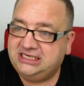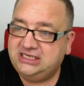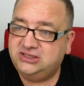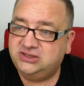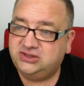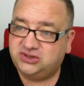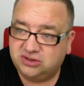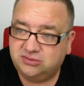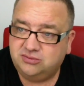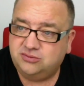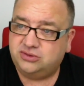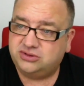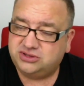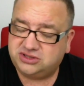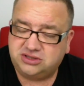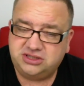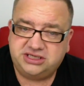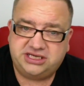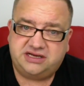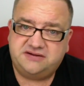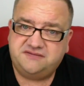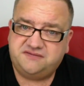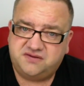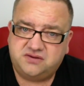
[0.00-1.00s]
Someone's going
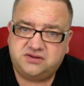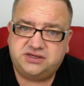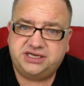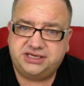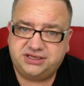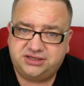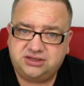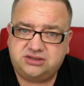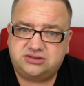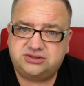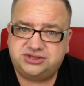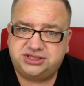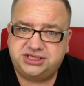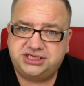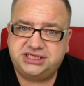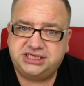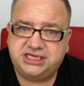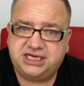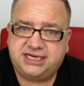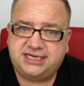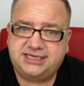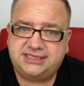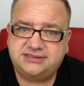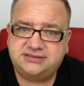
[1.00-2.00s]
to get a fucking coshing,
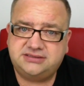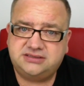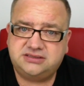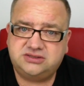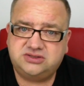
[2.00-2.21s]
guys.